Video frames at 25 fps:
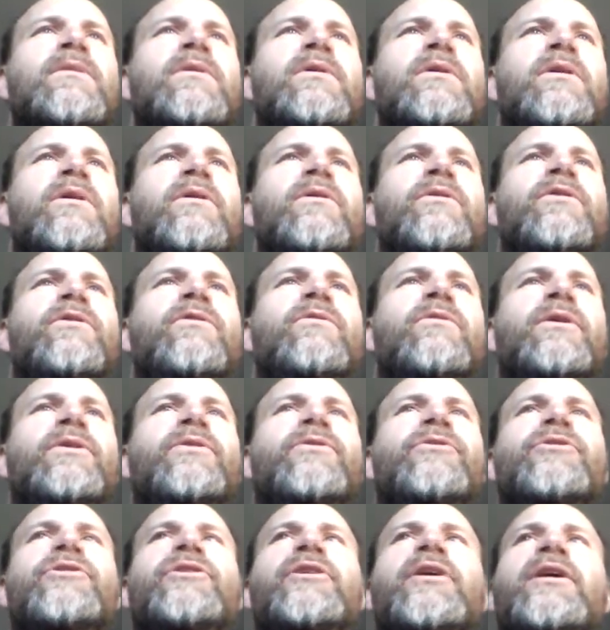You know, you
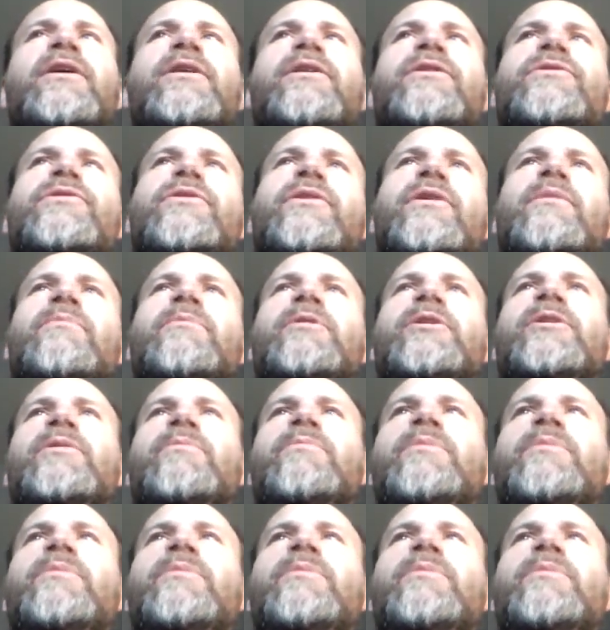understand the zombie to